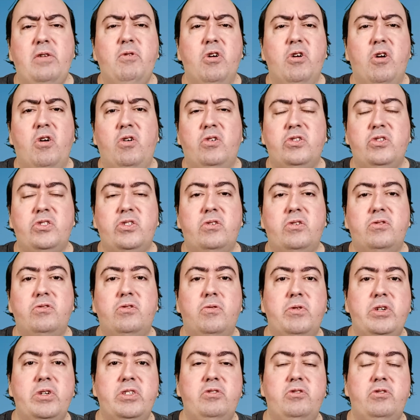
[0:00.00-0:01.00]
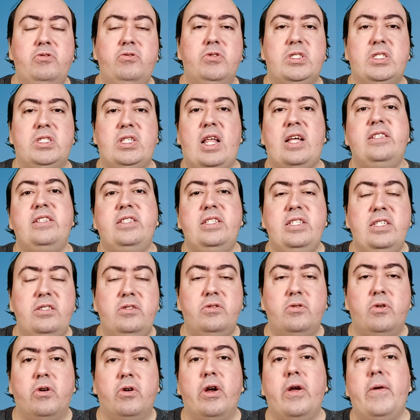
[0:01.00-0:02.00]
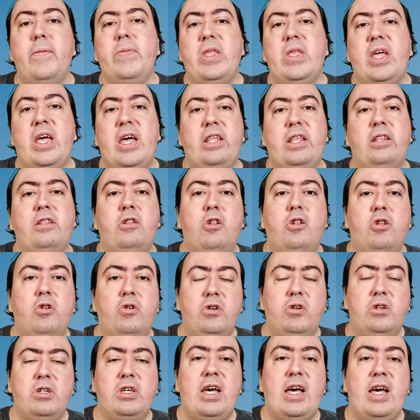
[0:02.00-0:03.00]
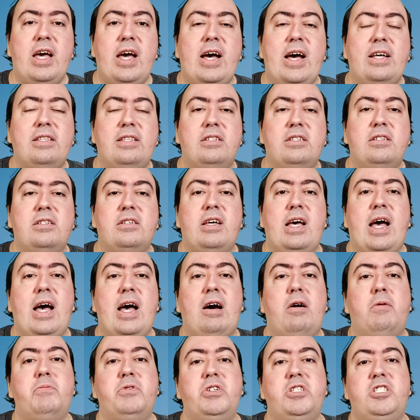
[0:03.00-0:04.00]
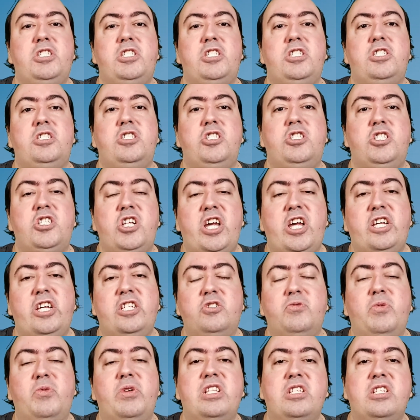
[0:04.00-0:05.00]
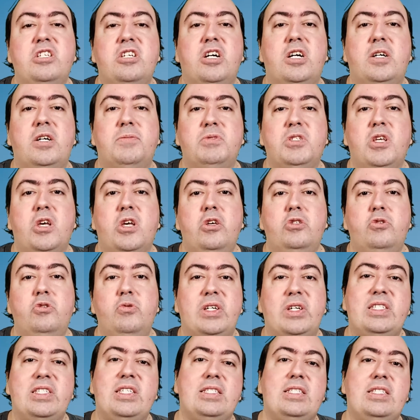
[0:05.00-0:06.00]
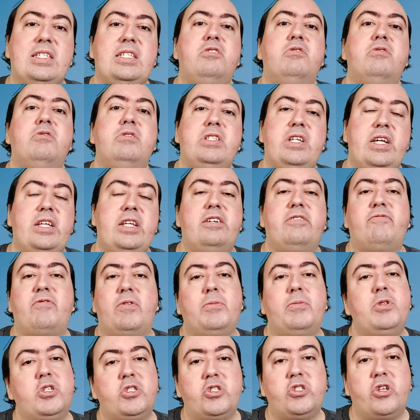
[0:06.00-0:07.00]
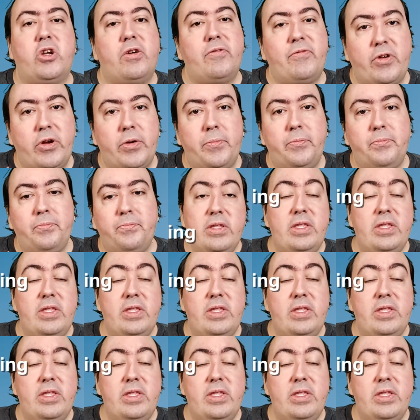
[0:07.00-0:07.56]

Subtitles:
we're also going to do a slight detour and look at how much changed when it comes to accessing your data from the server.